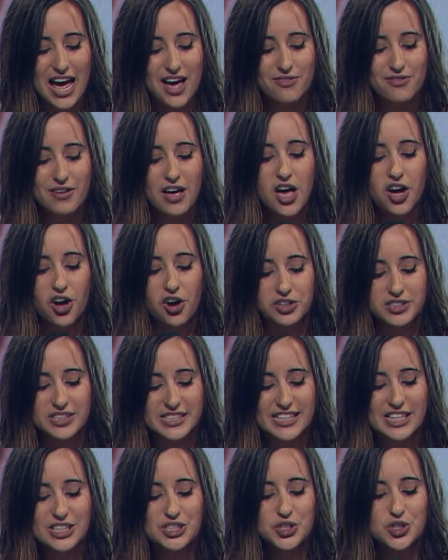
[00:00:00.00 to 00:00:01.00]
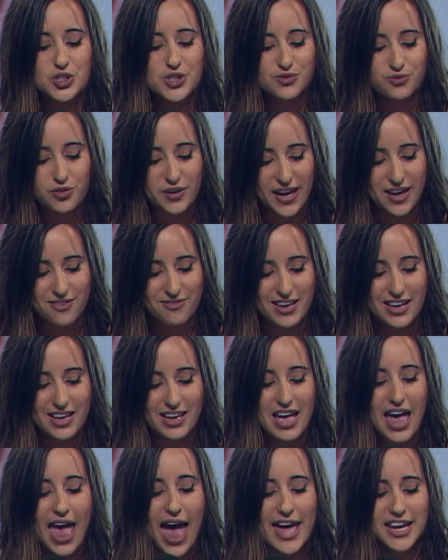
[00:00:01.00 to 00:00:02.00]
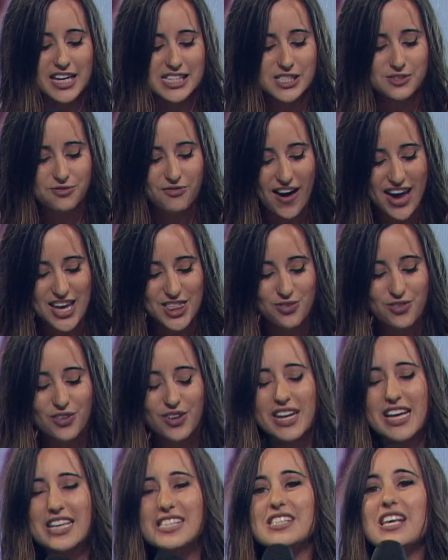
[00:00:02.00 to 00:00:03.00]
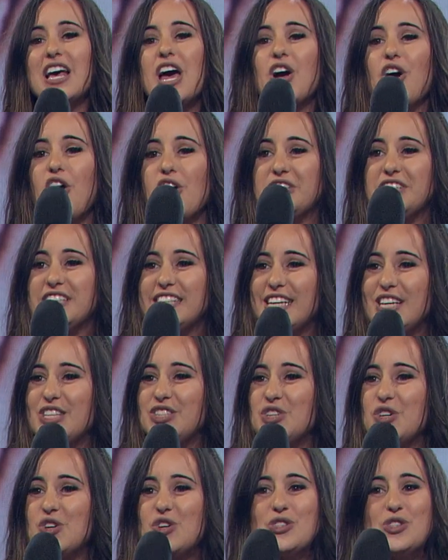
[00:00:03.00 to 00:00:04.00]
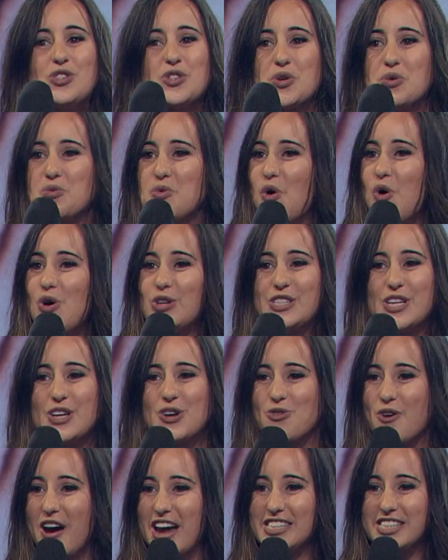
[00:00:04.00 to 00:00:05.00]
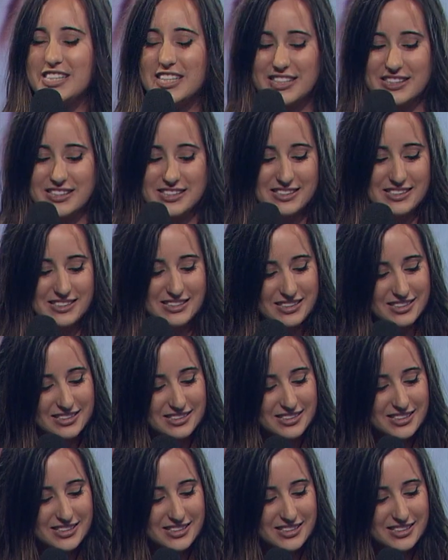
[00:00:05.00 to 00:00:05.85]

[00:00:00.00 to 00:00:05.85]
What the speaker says: love continues forever and his faithfulness continues to all generations.